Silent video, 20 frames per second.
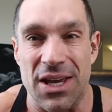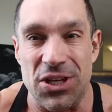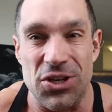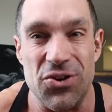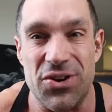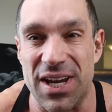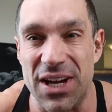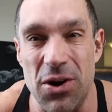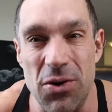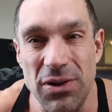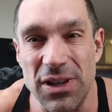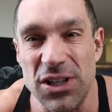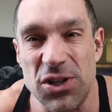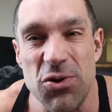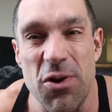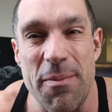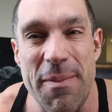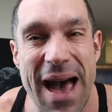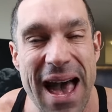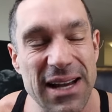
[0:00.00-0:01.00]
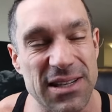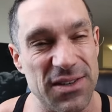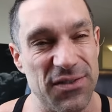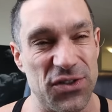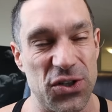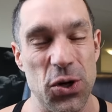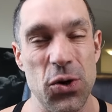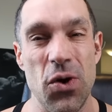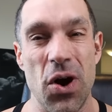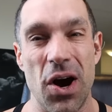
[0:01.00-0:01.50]
you can only do a max
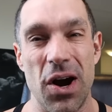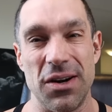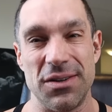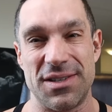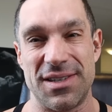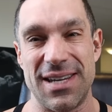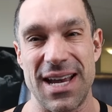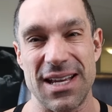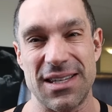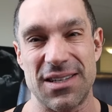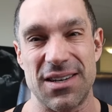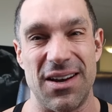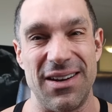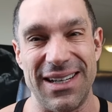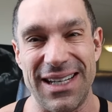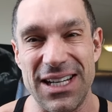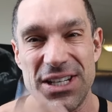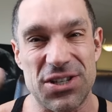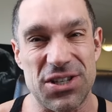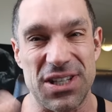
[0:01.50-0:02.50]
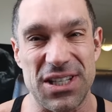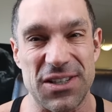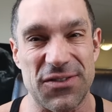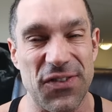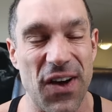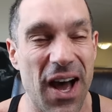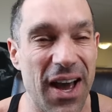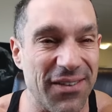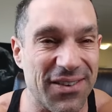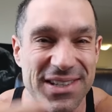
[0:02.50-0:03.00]
of two hard sets on each of these
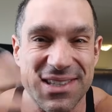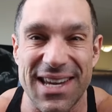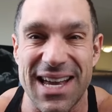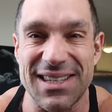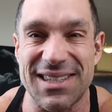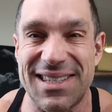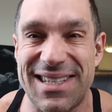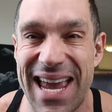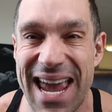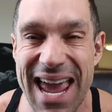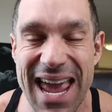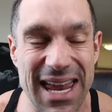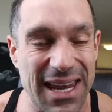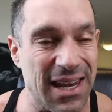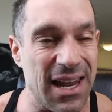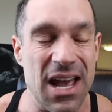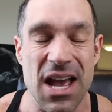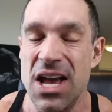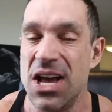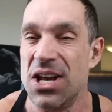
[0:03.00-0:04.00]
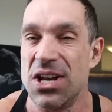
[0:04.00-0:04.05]
five because that's 10.